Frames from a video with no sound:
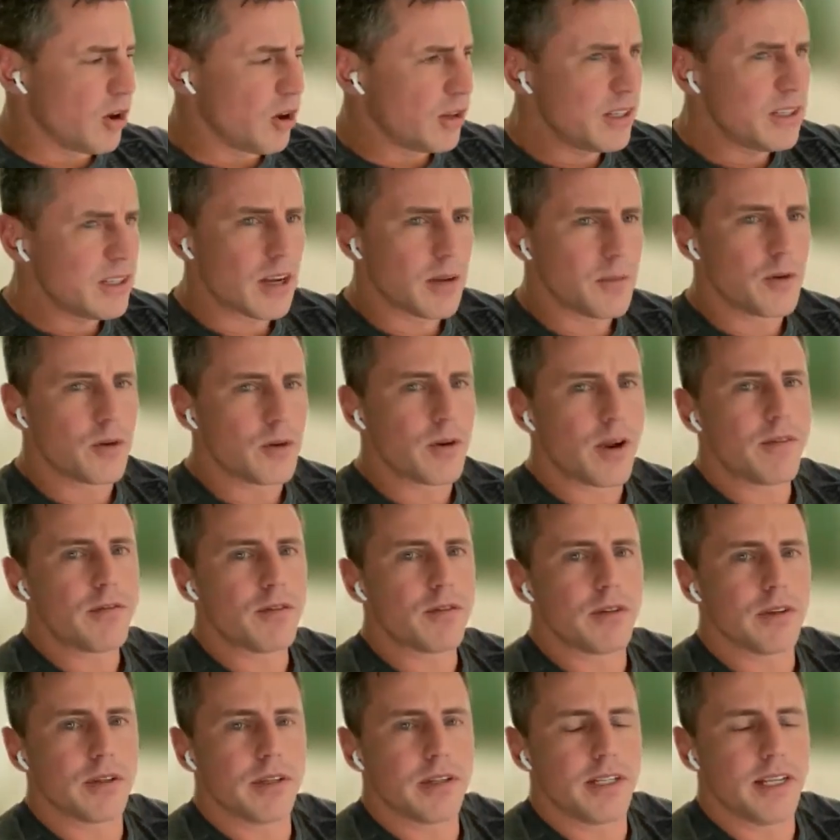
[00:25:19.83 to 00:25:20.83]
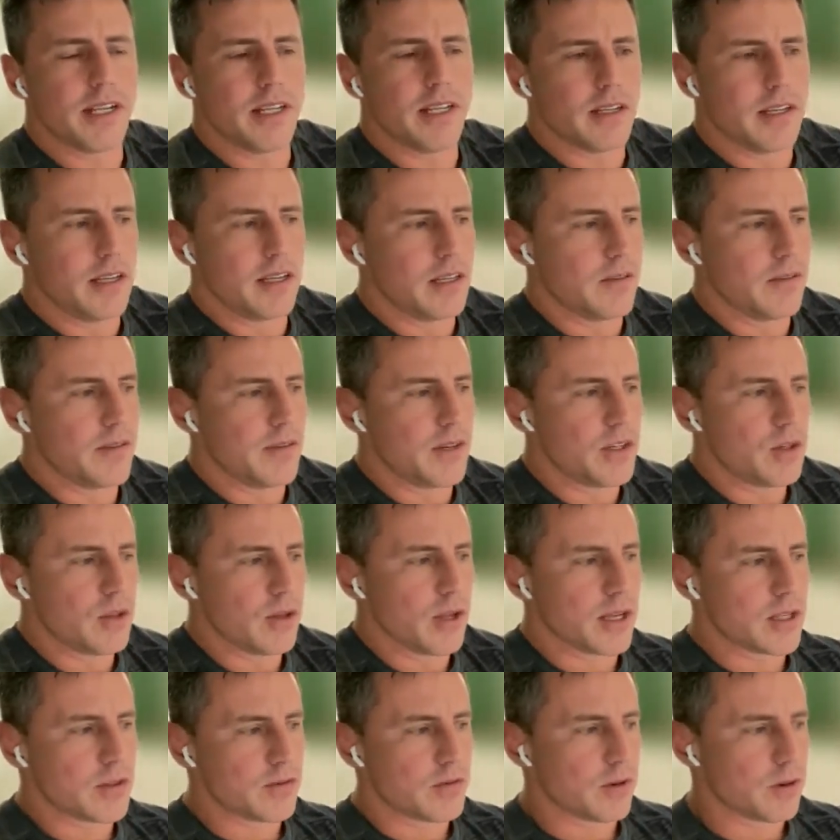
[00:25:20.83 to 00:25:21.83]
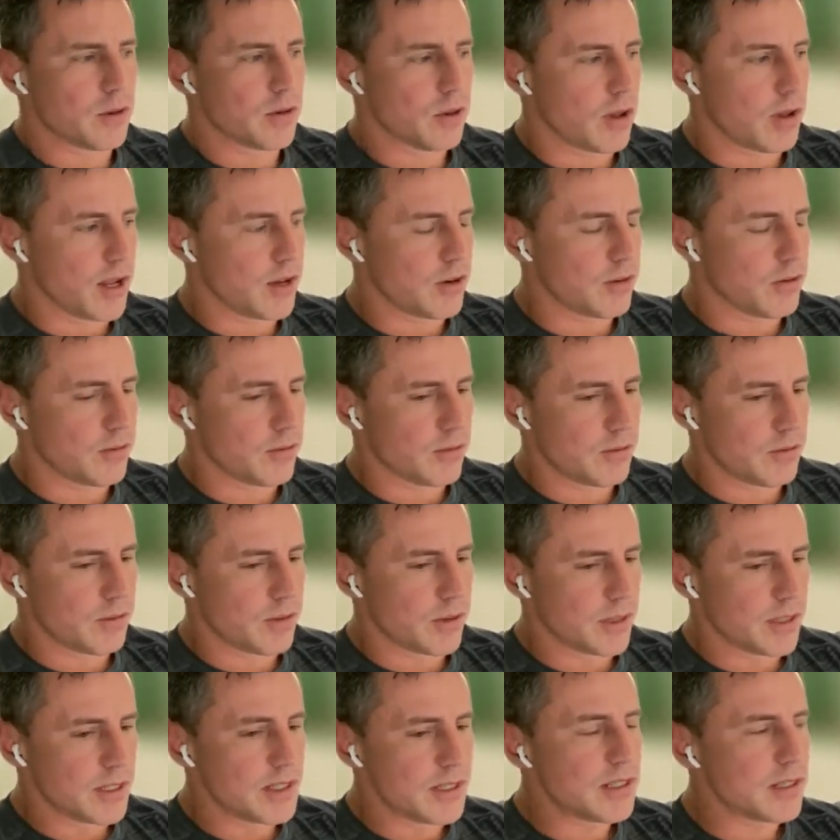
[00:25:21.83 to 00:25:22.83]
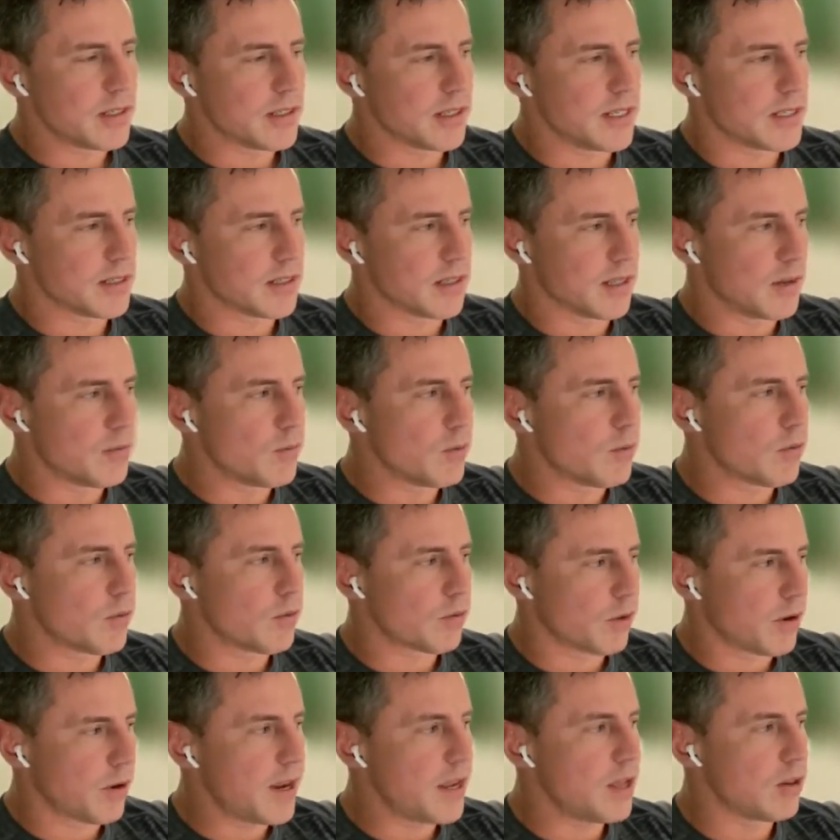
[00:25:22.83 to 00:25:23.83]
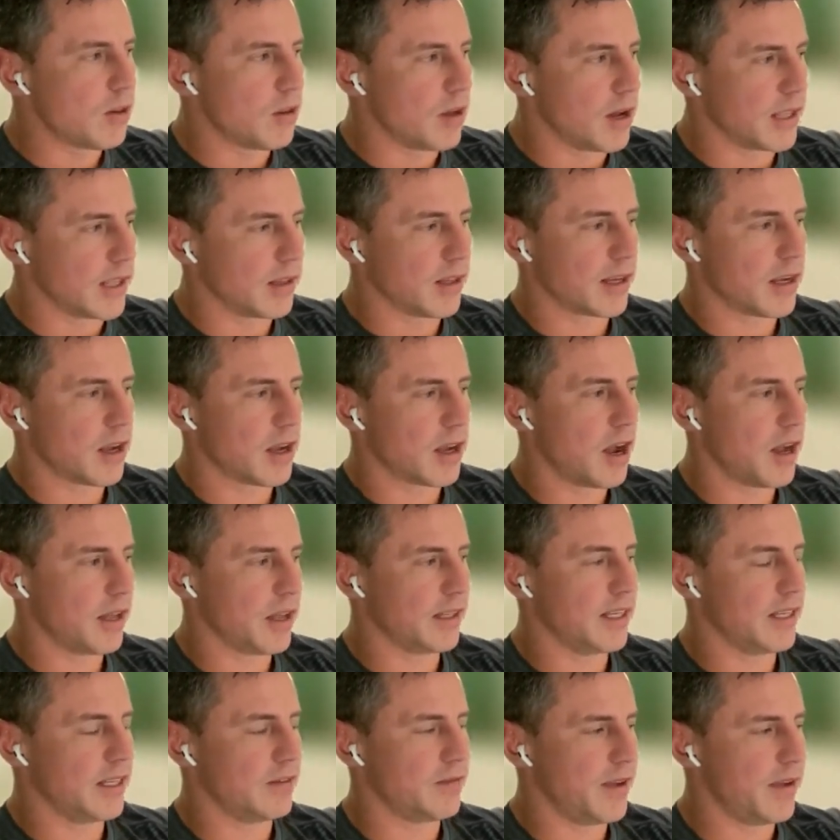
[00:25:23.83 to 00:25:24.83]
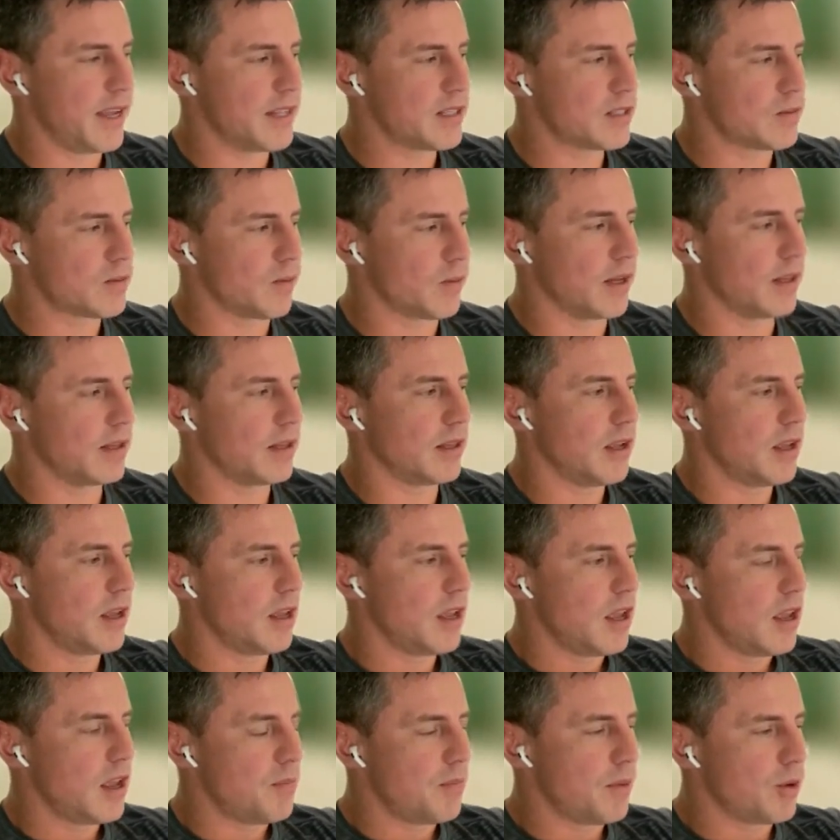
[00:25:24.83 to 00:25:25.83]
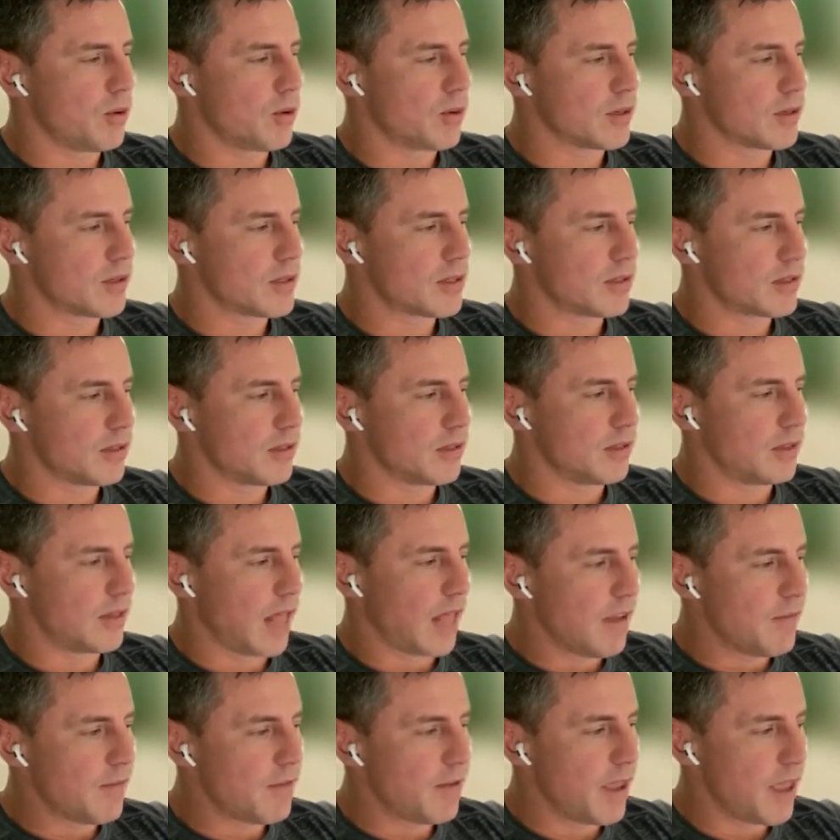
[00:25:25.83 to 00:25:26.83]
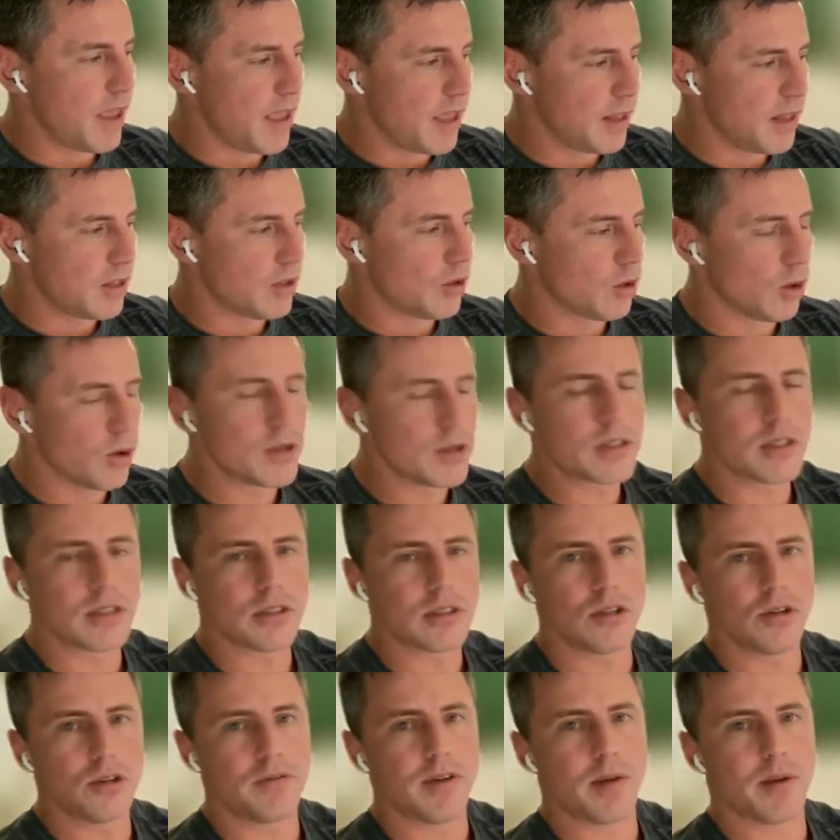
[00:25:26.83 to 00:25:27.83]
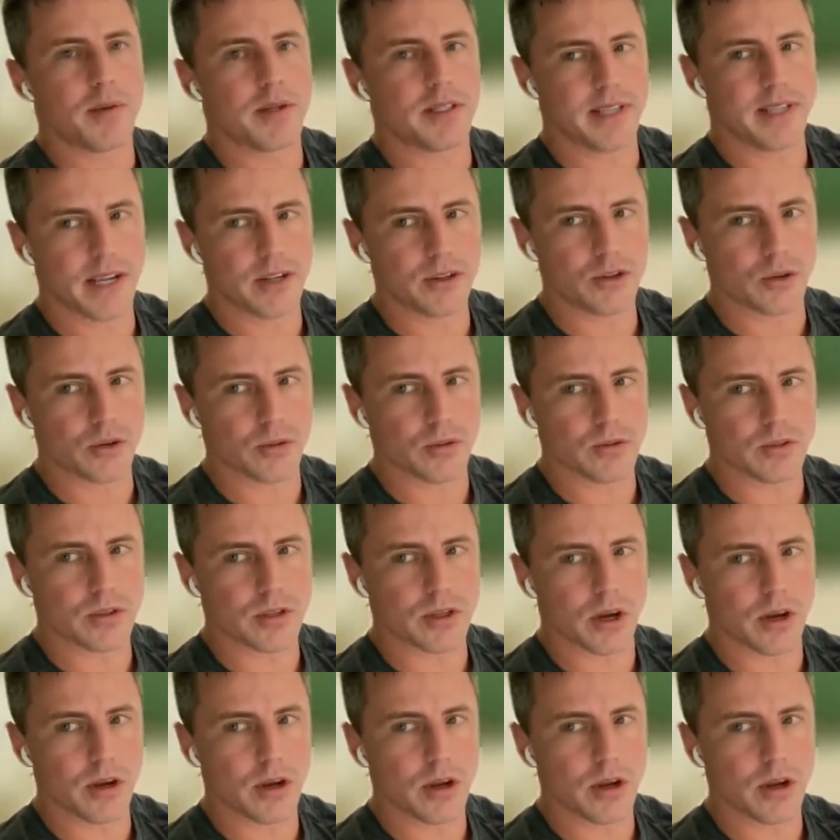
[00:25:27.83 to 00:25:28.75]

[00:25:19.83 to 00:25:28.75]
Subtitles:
Like the only time you ever really need to individualize for a client realistically is a level 3 client, like a highly advanced one, because they've hit closer to their potential.